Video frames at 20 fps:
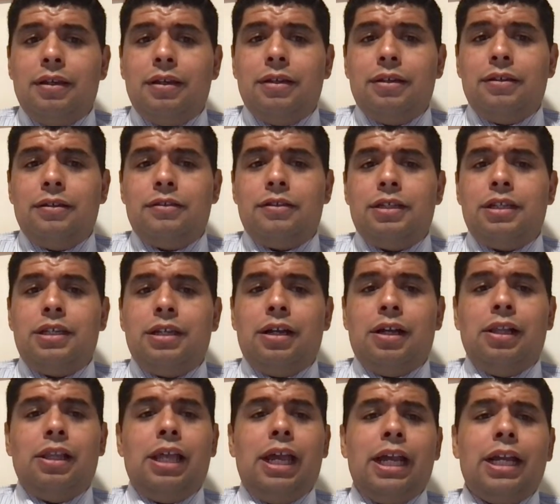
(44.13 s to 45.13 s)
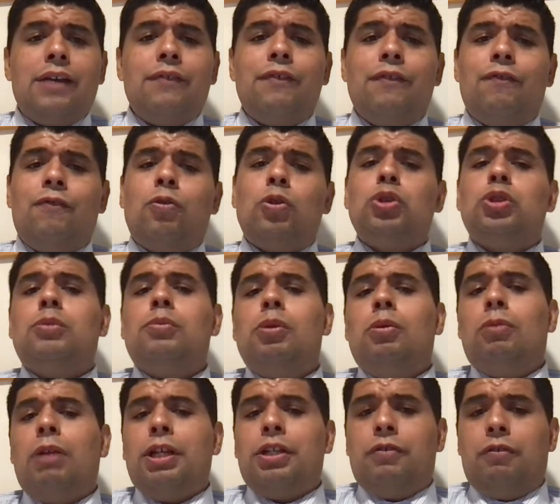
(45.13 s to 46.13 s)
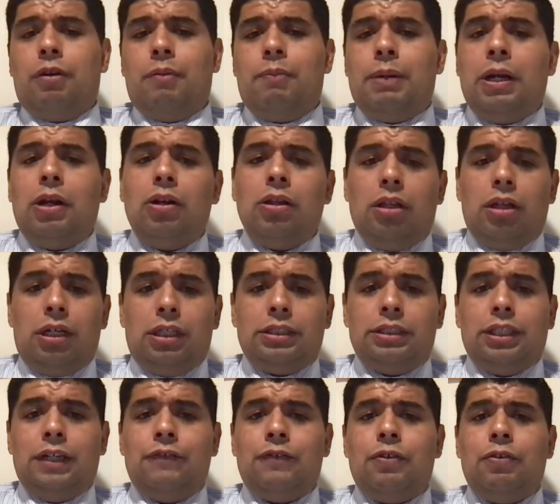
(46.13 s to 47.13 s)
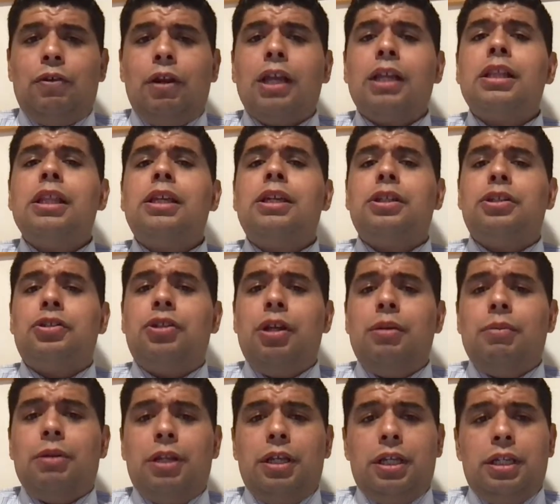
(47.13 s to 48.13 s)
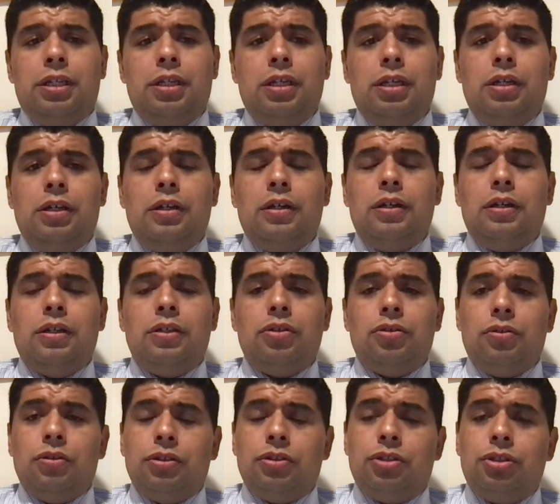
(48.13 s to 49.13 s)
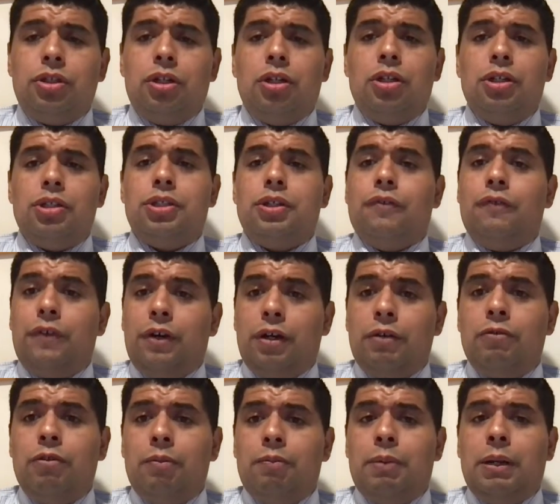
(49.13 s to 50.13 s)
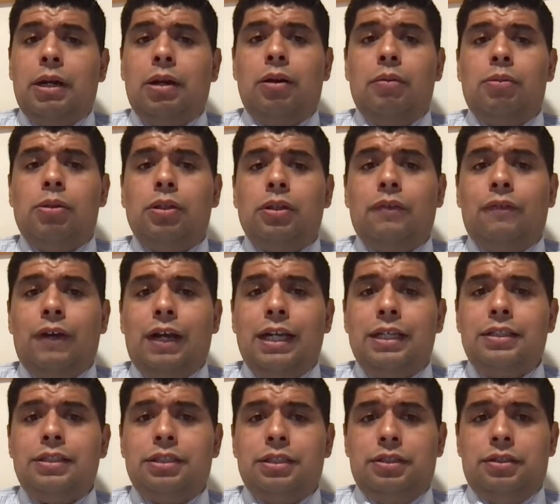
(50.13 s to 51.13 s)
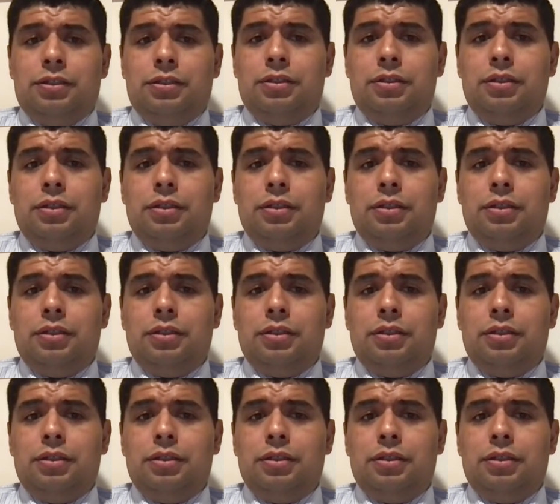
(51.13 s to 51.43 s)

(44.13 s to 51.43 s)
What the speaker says: You see, a lack of enforceable right to repair laws have directly contributed to a surge of unrepairable devices.